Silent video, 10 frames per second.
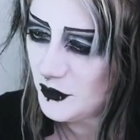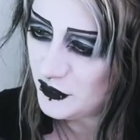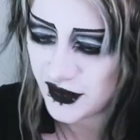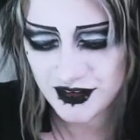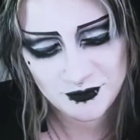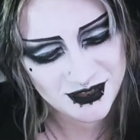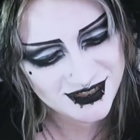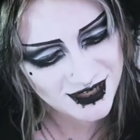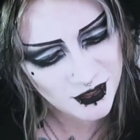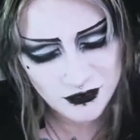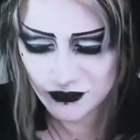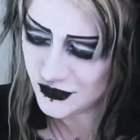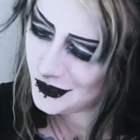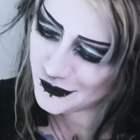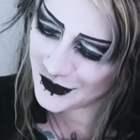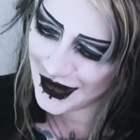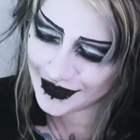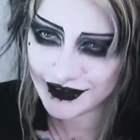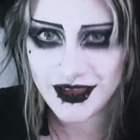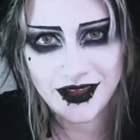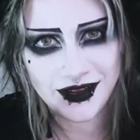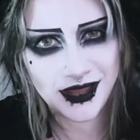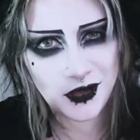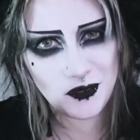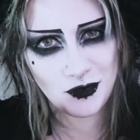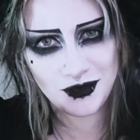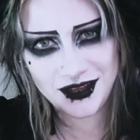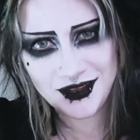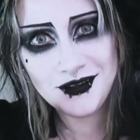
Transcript: i'm proud of myself i'm proud of that hey everybody